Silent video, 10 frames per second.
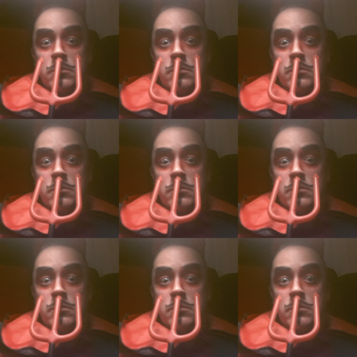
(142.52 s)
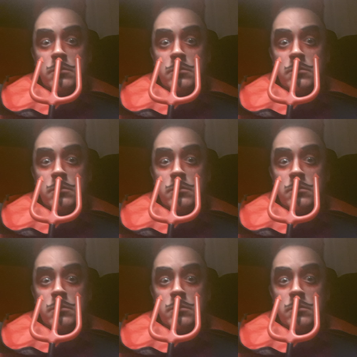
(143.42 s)

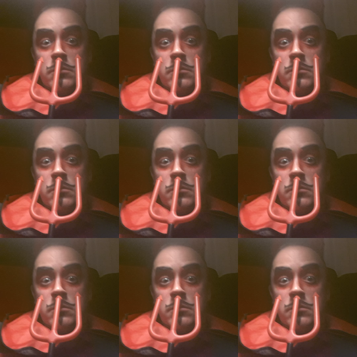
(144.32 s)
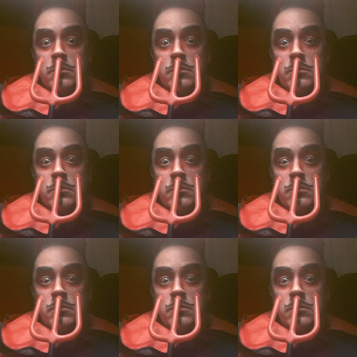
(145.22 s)

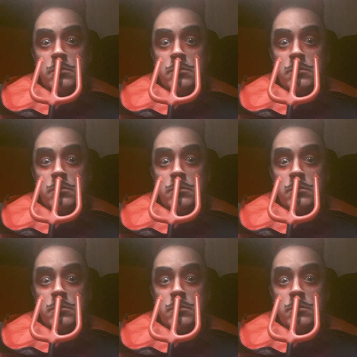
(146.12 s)
(no lip movement)